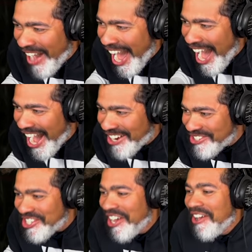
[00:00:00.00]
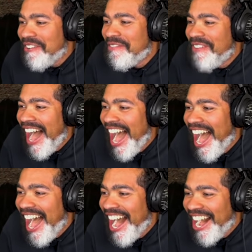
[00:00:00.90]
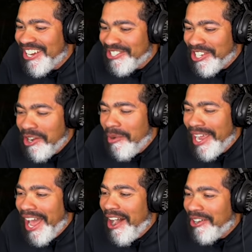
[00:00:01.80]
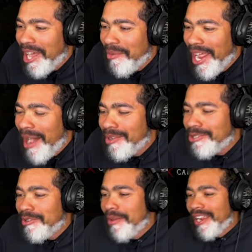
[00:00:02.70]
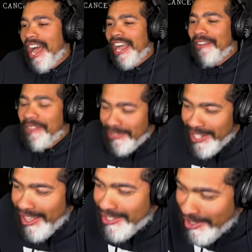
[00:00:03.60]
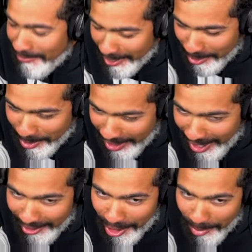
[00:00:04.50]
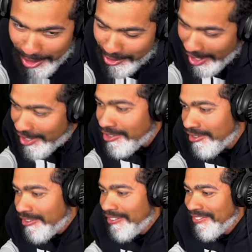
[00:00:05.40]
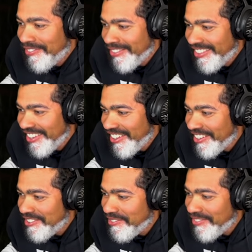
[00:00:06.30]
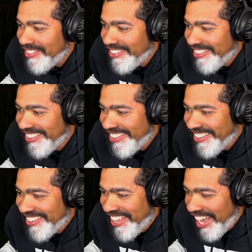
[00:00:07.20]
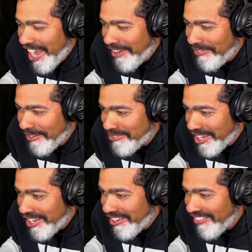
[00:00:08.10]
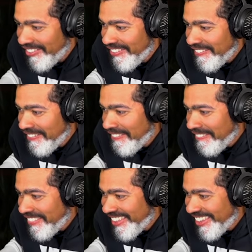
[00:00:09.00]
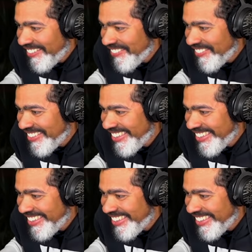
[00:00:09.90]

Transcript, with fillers: Vouch! Show me. Vouch! Show Wait, okay, wait. How much are we betting? I got fifty dollars on the fact that we get out. No more trash. oh my god. I got fifty. I'm not